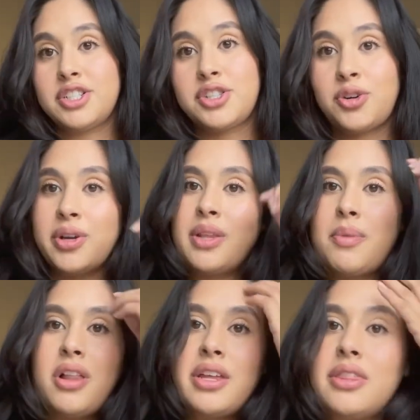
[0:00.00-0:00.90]
Throwing them
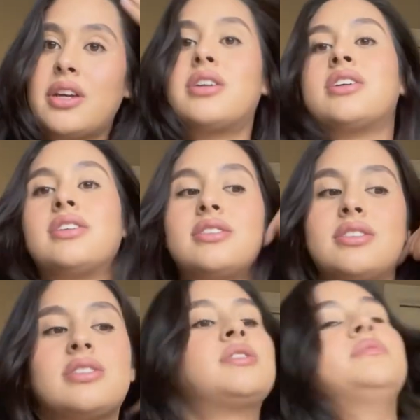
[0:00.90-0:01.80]
all in there because
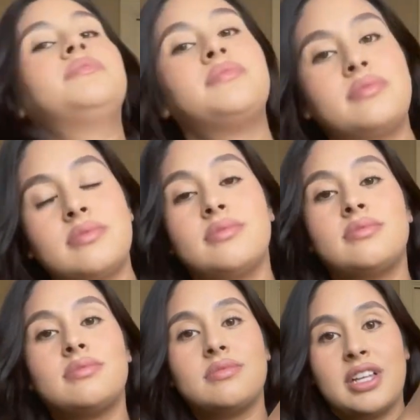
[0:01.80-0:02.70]

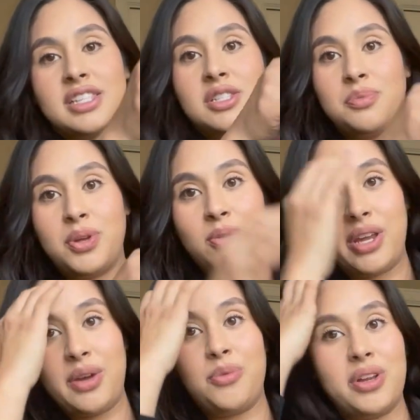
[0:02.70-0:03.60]
that's the beauty
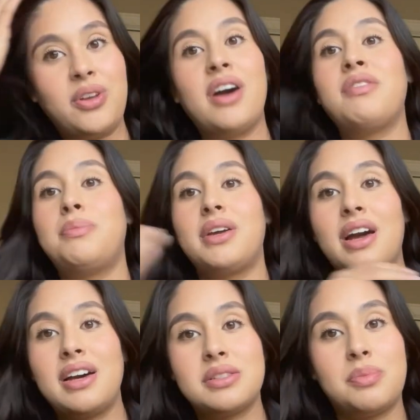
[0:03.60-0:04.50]
when you have a big
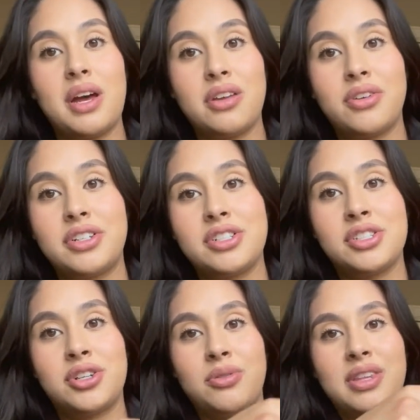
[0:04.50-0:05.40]
ass bag, you could just
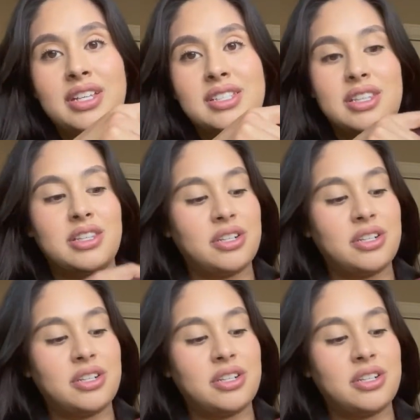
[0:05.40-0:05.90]
throw things in there.